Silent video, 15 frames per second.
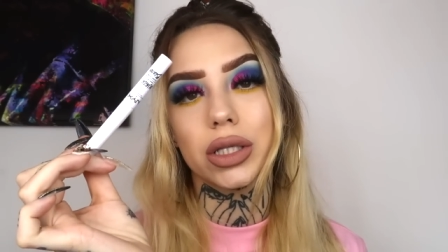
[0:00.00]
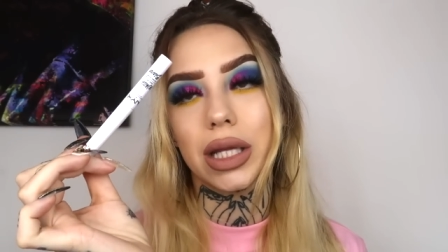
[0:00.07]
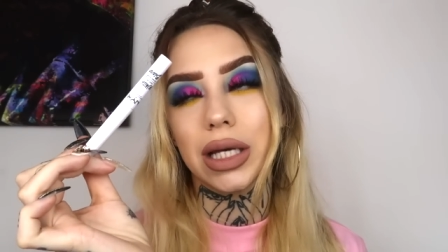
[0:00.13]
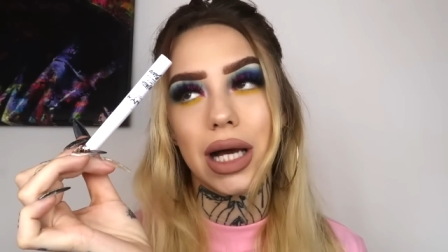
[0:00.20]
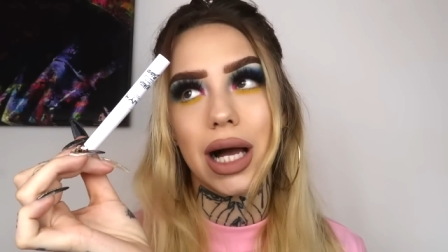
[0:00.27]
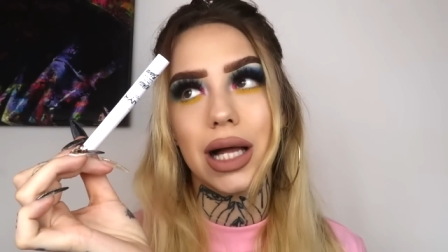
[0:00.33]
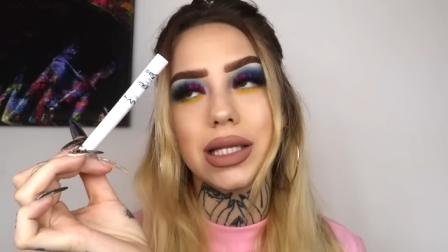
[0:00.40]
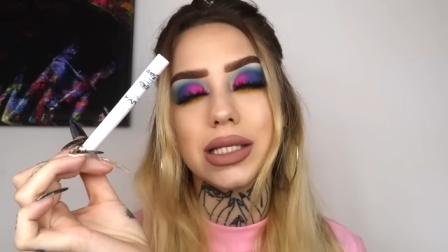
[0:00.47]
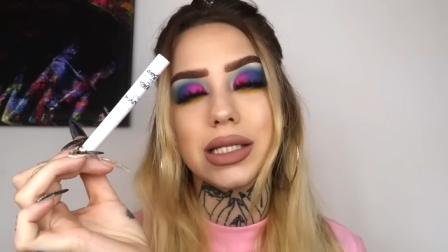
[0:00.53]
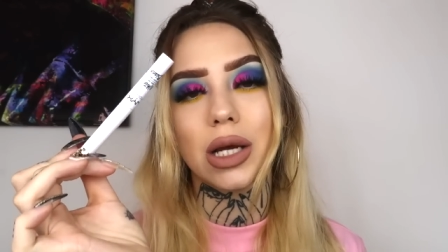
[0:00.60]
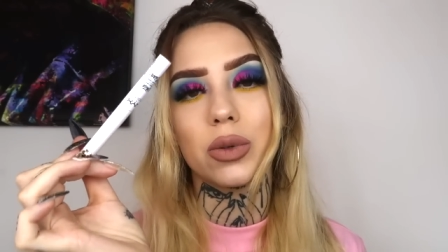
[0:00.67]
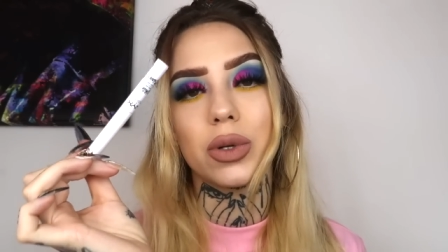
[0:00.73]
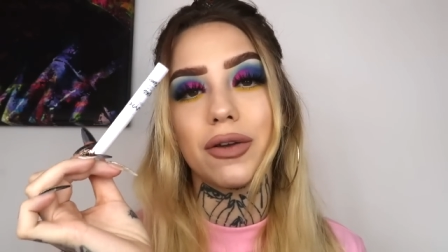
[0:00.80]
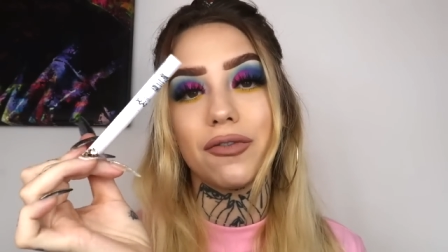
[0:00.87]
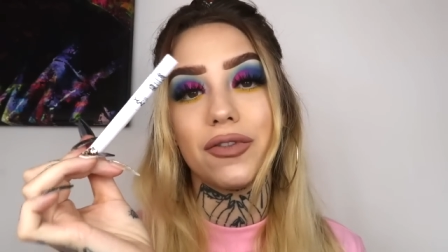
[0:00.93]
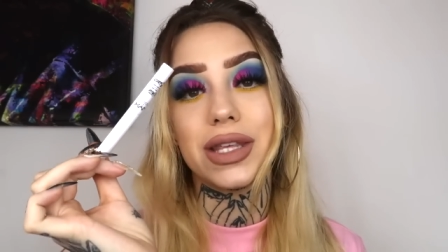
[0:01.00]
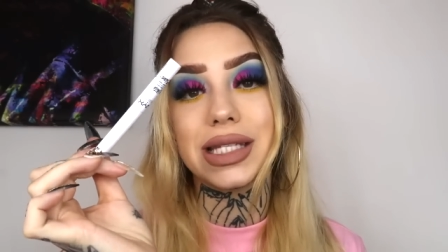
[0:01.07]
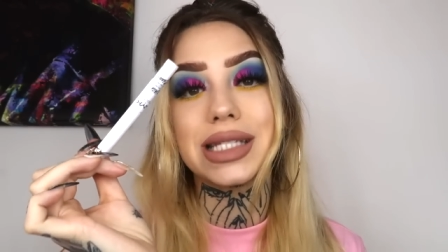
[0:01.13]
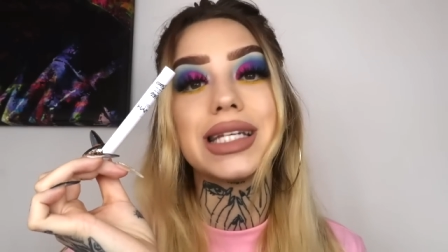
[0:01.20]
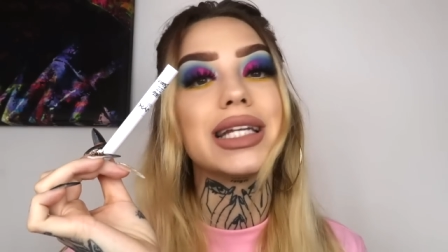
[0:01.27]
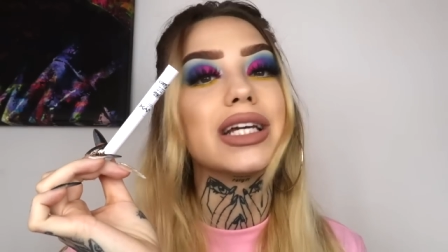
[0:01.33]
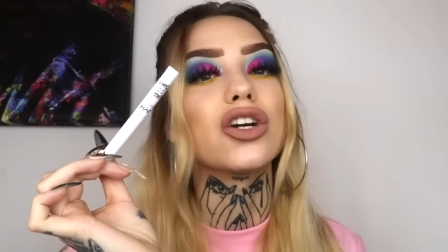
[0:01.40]
Like, hands down, if this
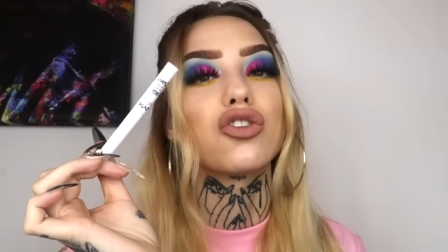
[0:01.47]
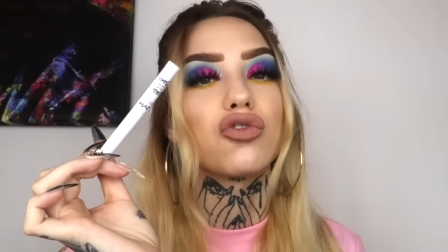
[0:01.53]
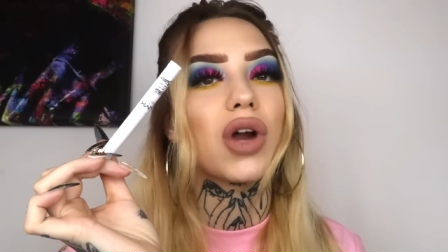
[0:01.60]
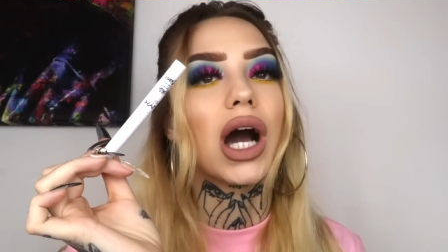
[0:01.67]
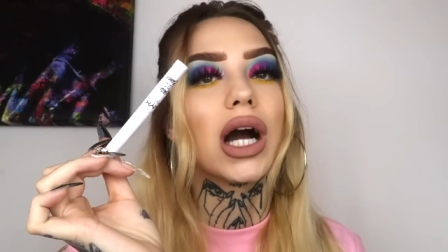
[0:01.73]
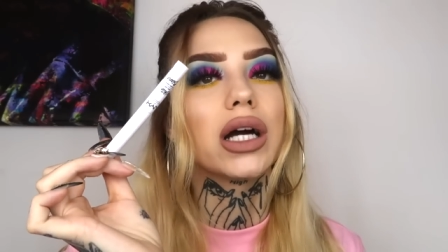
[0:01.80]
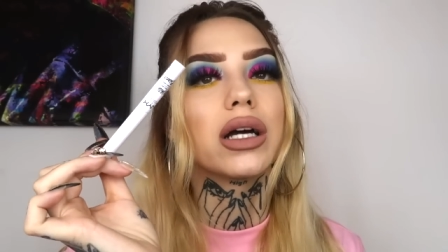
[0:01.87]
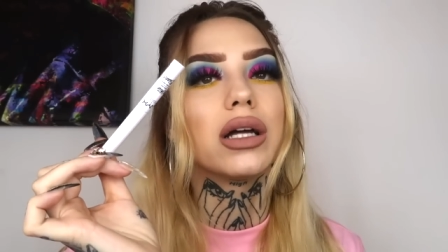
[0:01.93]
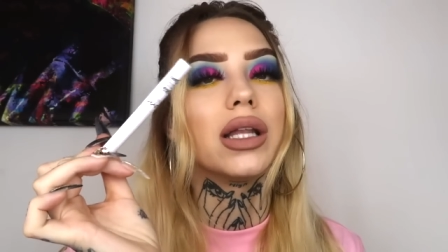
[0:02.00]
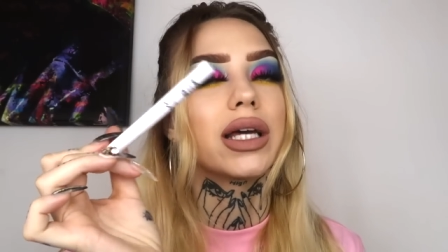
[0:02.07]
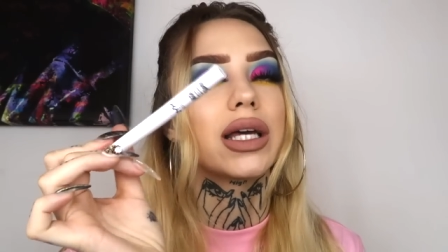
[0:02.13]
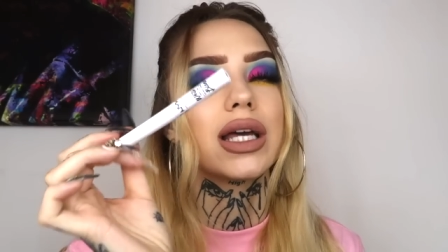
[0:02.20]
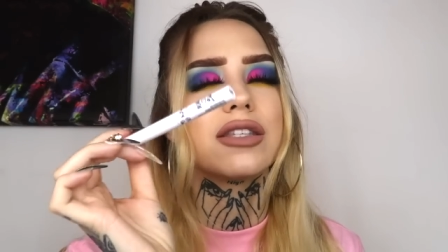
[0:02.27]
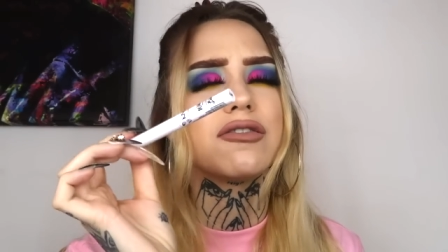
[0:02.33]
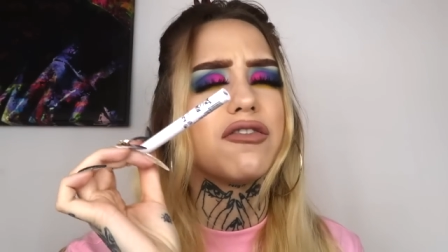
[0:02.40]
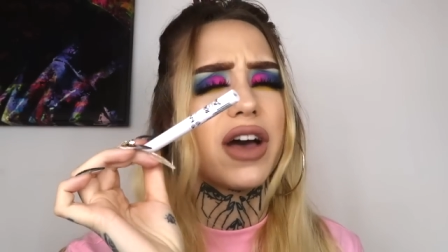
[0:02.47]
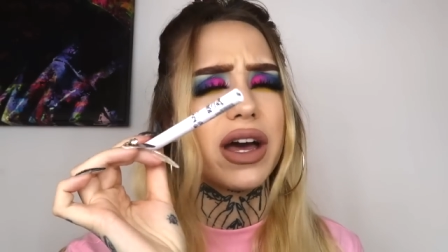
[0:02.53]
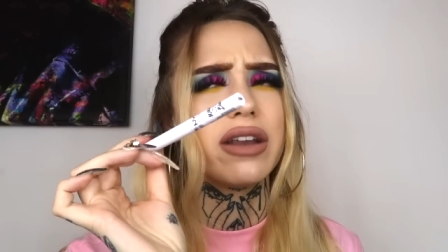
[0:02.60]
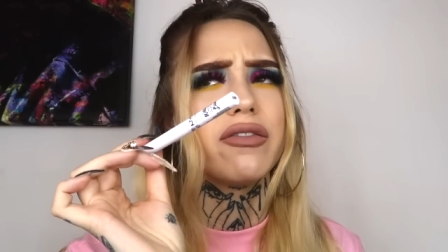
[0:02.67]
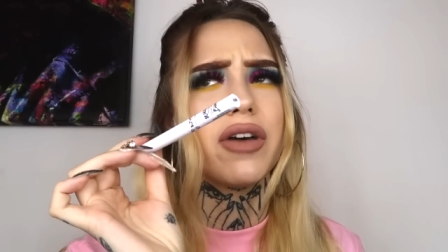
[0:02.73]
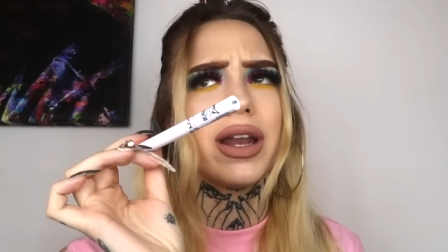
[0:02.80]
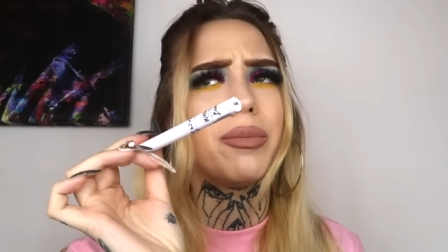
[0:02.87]
didn't crack. Like, it's
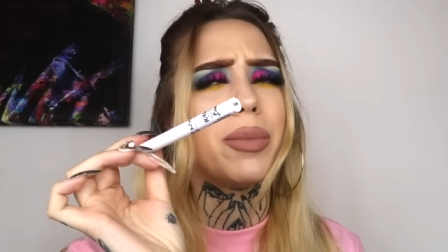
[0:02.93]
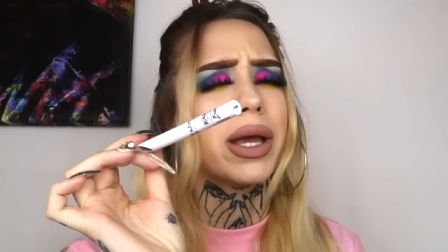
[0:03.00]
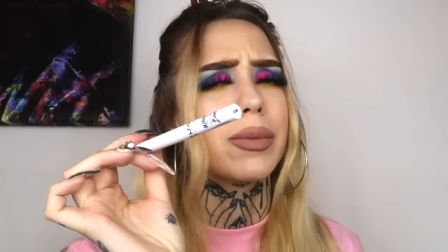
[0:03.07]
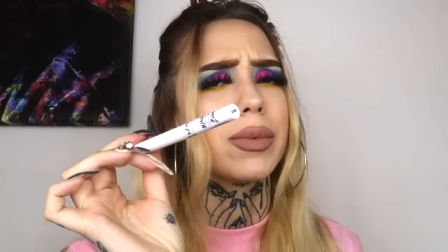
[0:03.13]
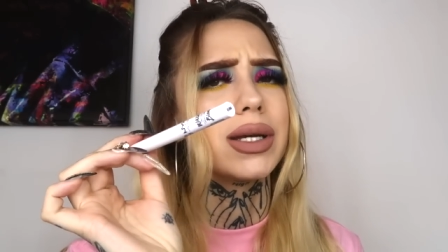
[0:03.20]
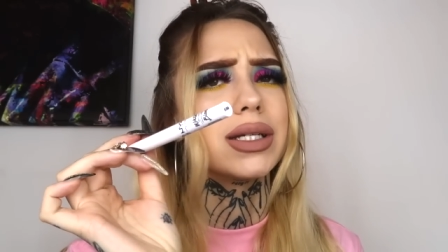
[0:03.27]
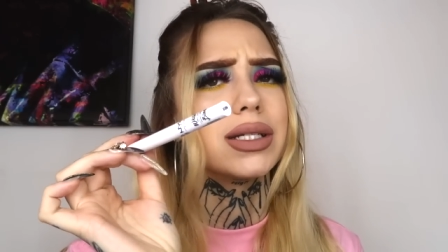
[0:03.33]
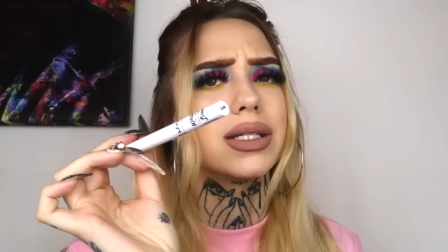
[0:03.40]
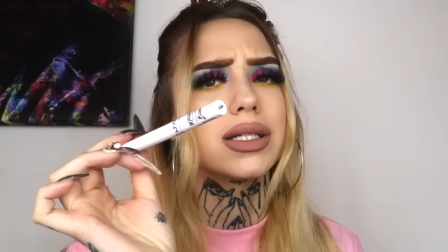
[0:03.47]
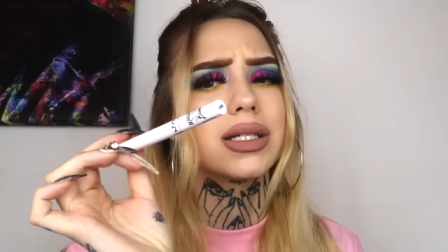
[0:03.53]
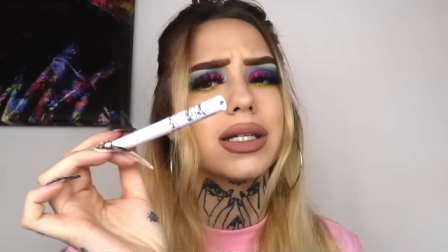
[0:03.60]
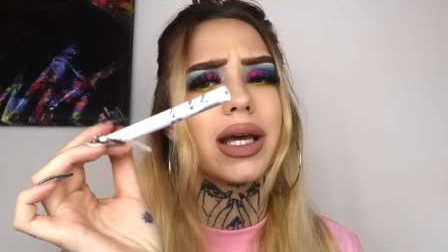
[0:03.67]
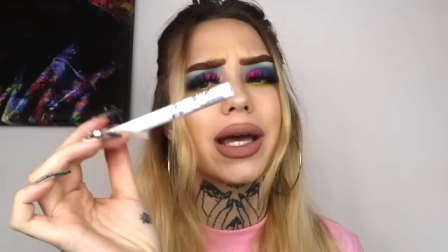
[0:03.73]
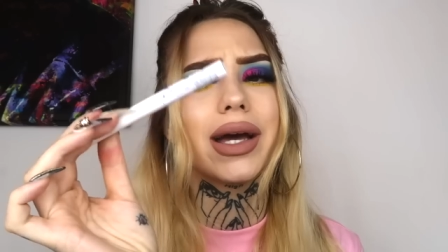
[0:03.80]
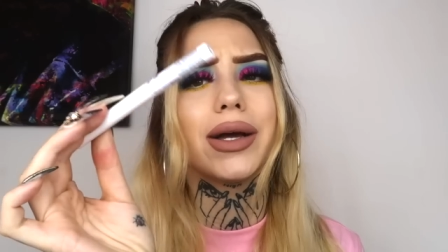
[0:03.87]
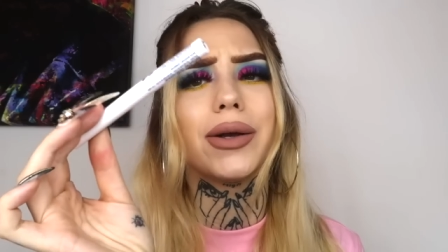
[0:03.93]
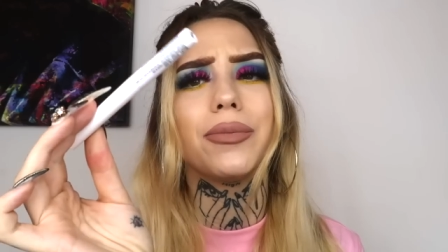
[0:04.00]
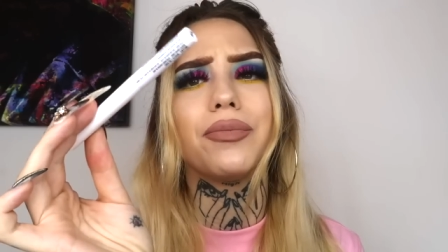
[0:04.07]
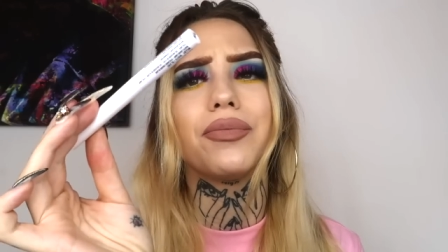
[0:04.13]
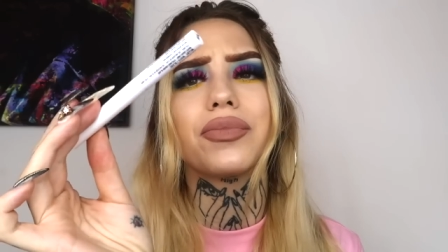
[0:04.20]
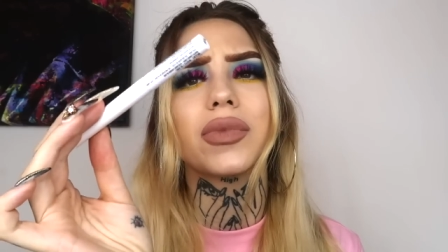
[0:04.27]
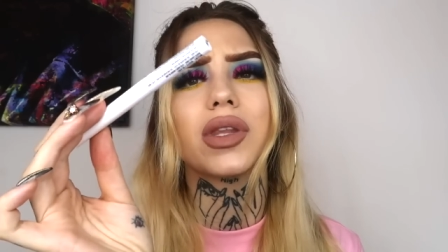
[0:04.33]
very, very pigmented.
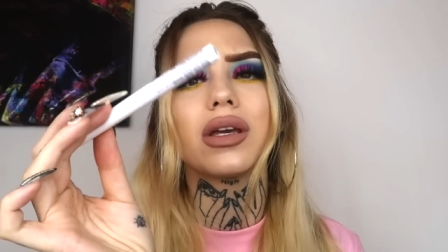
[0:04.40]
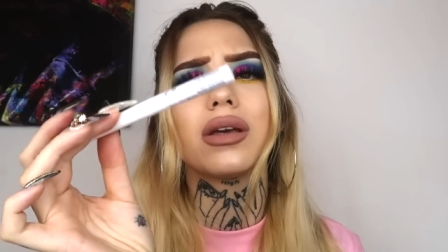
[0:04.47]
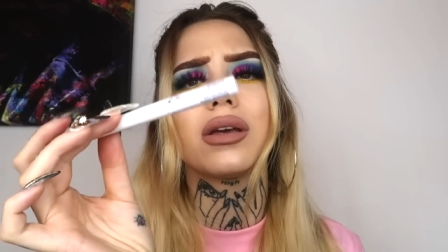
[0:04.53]
Um,